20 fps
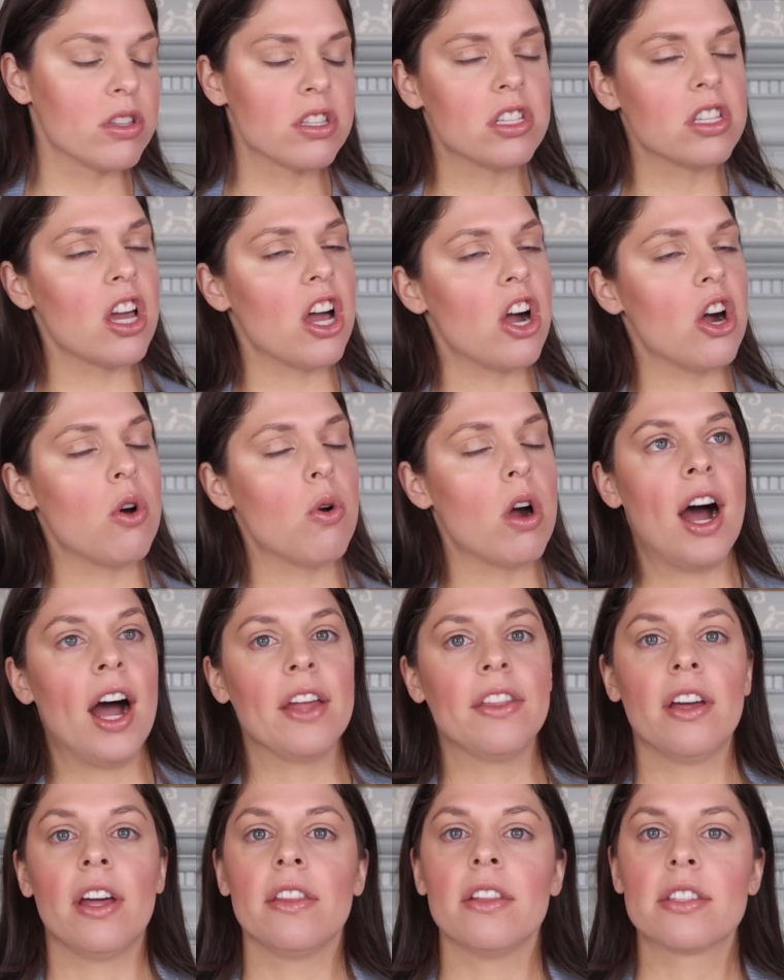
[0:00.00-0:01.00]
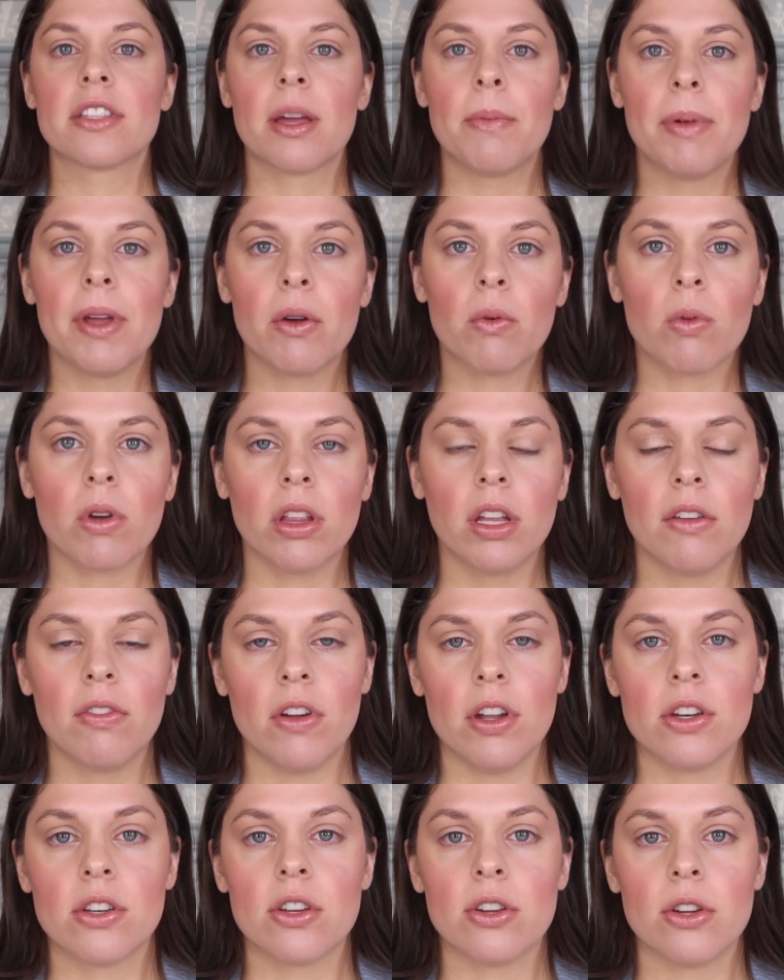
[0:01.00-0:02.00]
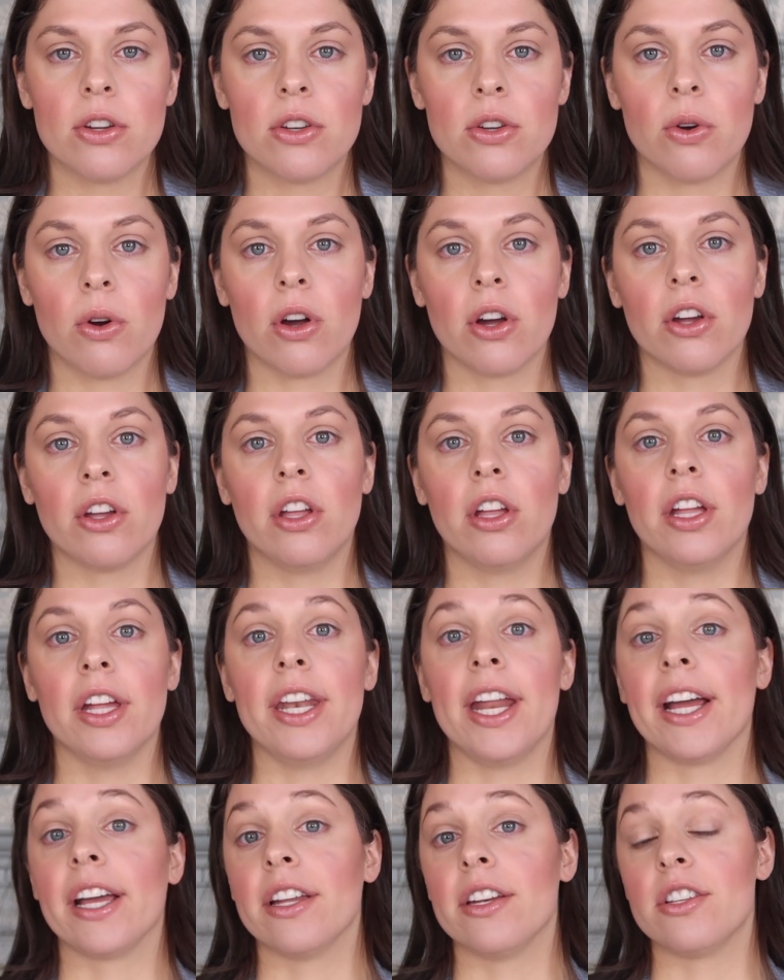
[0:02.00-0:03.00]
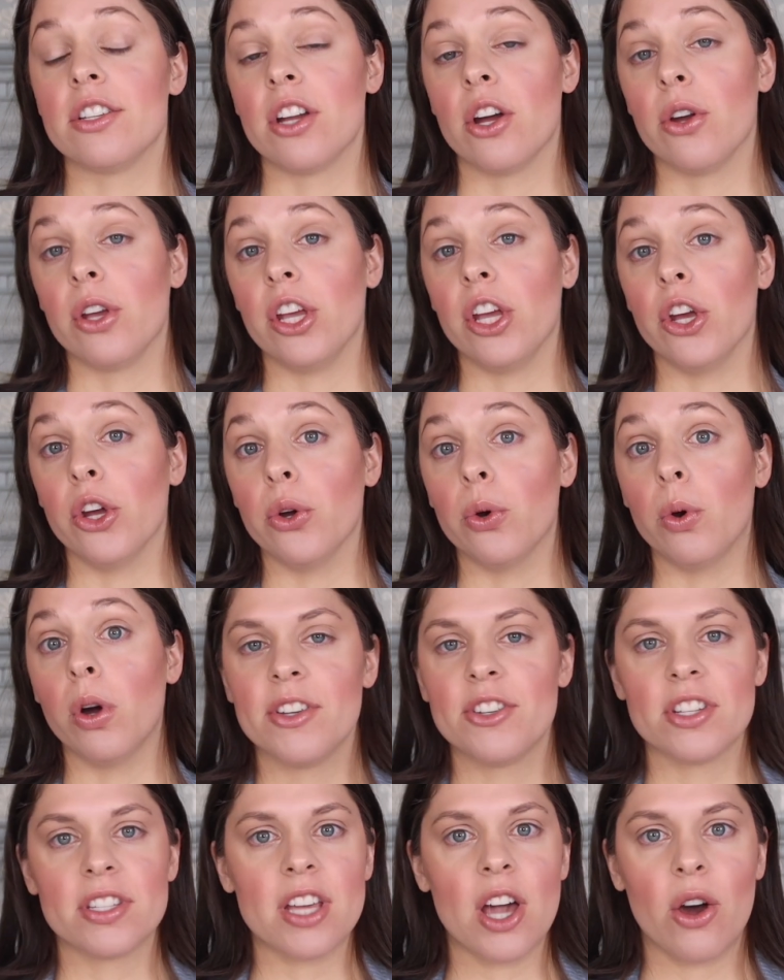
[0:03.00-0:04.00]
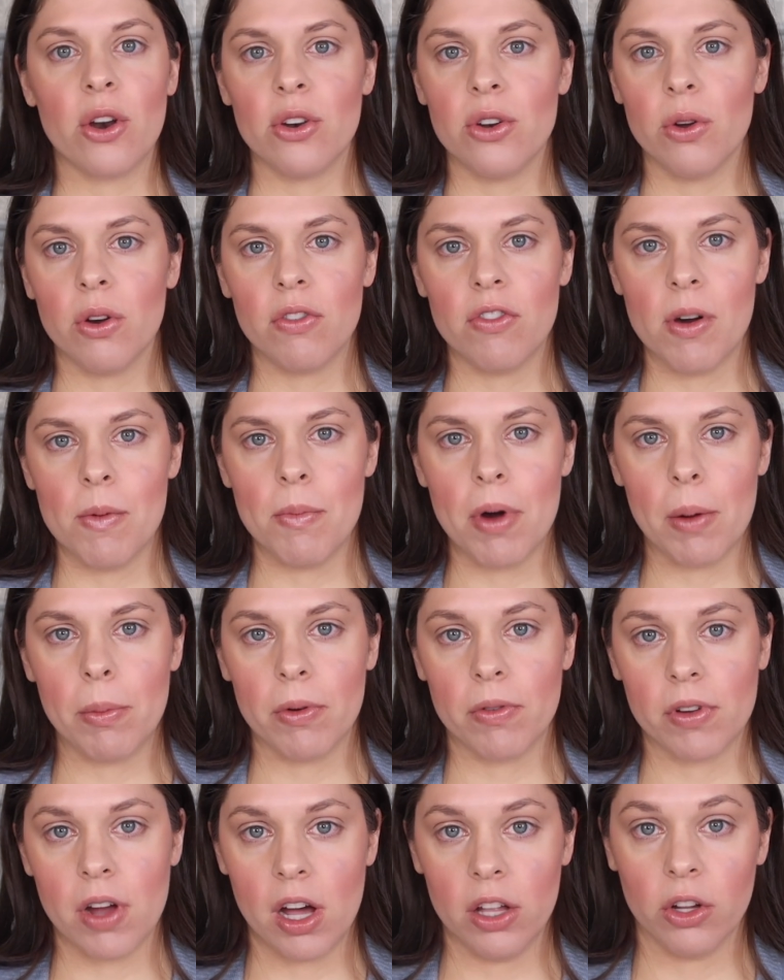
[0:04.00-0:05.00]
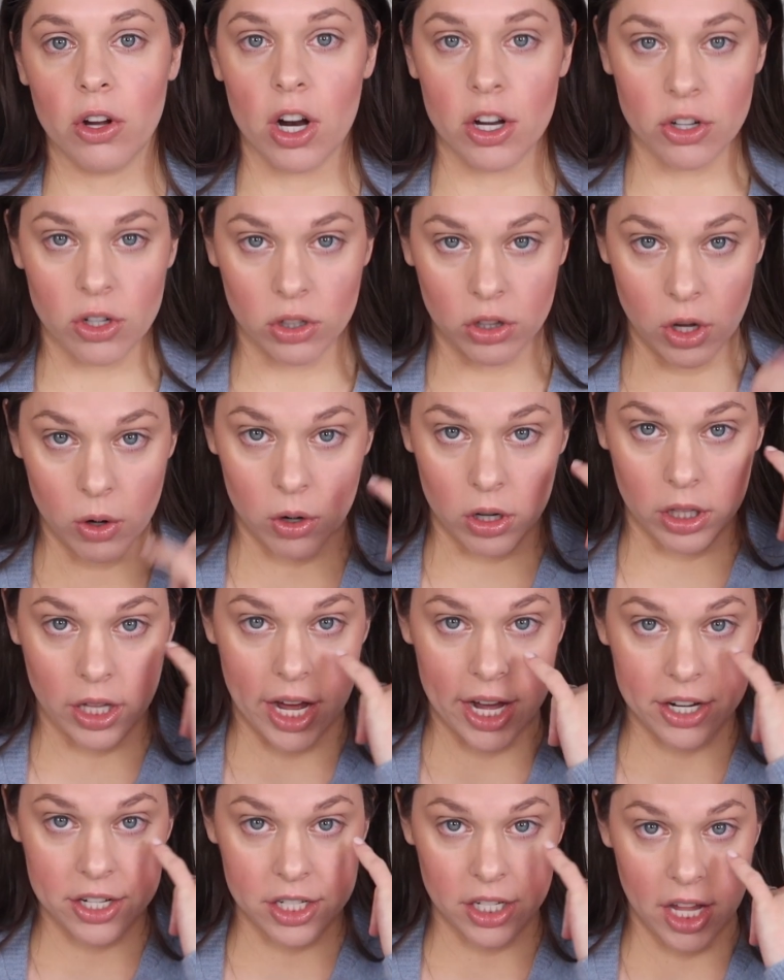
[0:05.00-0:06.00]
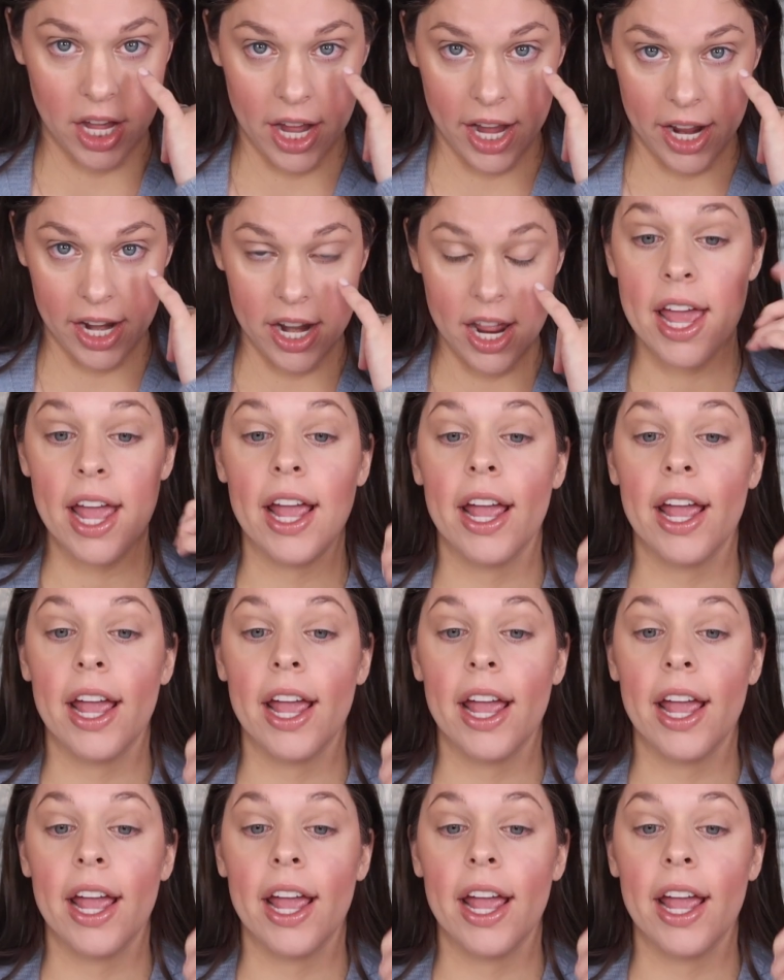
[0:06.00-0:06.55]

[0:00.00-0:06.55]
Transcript: So I thought this could be a really fun tutorial and I could show you just how to do a fun pop of color on your lower lash line.